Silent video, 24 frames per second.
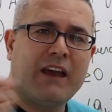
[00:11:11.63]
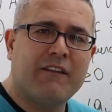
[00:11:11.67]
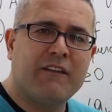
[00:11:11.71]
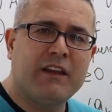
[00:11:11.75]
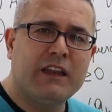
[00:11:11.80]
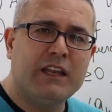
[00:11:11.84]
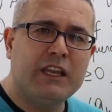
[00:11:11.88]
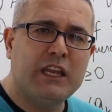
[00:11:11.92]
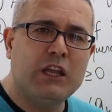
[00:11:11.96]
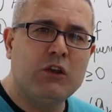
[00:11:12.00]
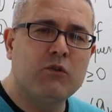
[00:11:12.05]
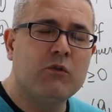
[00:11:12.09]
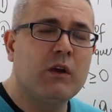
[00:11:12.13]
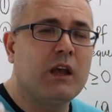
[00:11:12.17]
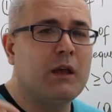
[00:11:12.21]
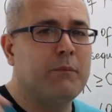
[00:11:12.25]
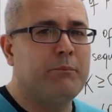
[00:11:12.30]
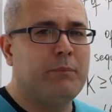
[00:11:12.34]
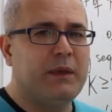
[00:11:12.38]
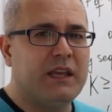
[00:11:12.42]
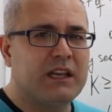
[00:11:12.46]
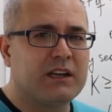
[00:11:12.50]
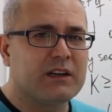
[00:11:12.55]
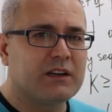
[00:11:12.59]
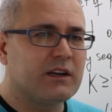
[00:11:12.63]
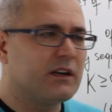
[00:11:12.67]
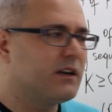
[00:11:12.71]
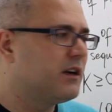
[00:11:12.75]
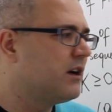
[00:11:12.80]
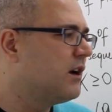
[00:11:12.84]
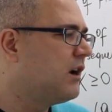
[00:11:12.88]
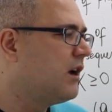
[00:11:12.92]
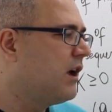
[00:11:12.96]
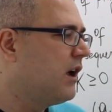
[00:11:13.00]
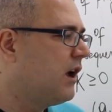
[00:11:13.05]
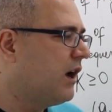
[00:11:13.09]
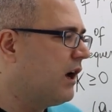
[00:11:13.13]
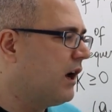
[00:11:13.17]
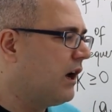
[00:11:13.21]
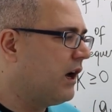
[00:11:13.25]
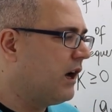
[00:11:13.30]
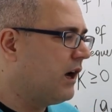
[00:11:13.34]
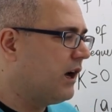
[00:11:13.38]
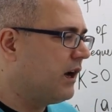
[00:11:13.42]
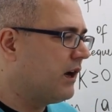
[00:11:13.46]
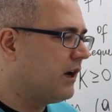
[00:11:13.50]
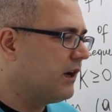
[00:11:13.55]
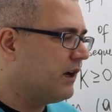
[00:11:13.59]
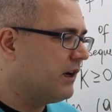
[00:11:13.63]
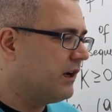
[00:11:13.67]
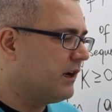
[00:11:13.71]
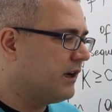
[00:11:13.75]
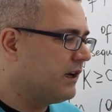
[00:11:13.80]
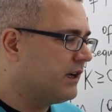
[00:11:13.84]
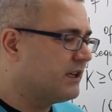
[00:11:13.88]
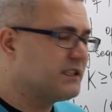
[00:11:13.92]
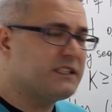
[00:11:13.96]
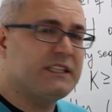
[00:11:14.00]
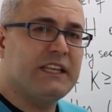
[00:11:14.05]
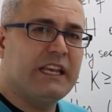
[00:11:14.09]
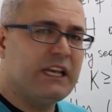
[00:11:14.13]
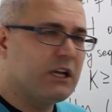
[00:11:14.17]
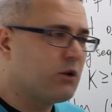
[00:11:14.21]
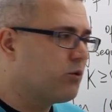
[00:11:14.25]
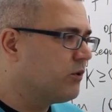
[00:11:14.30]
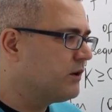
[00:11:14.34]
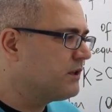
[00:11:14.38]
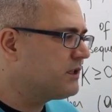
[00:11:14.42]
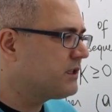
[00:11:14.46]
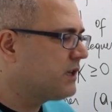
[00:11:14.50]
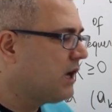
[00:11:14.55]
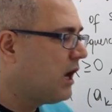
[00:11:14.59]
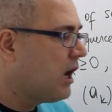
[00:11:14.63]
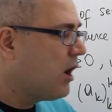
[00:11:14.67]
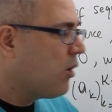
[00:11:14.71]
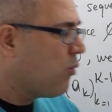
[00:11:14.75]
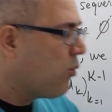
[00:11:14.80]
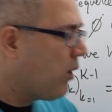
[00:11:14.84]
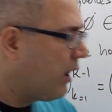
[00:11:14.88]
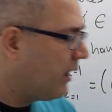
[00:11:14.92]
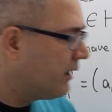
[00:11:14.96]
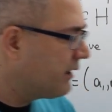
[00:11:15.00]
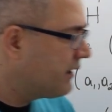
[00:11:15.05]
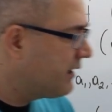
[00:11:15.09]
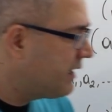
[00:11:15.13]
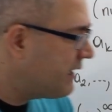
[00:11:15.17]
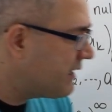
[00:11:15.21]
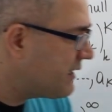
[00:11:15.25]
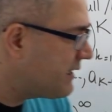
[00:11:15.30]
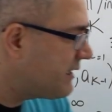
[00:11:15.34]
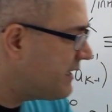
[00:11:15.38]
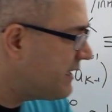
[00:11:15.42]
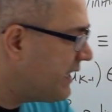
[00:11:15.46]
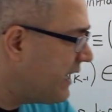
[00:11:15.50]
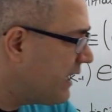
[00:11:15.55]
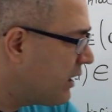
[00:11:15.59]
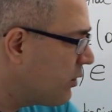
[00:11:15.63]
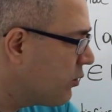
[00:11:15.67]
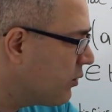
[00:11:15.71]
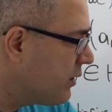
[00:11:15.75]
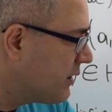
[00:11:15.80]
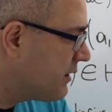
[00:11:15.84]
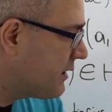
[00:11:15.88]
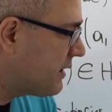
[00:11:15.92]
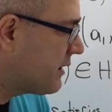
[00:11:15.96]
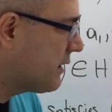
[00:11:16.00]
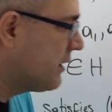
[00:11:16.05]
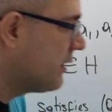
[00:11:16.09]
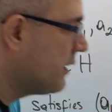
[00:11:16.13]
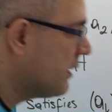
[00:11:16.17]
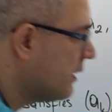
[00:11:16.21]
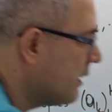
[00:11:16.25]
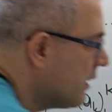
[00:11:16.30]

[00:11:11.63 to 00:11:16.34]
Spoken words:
have a new, a bigger, a sequence. Well, this sequence